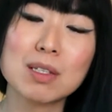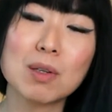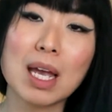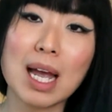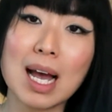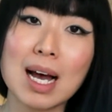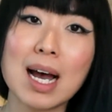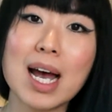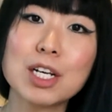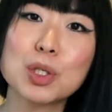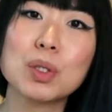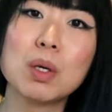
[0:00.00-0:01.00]
that are
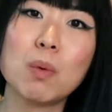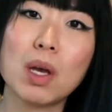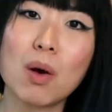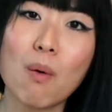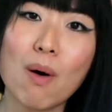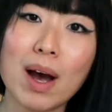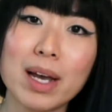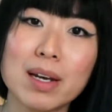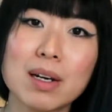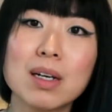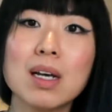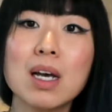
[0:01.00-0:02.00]
actually
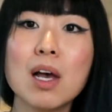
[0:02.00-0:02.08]
required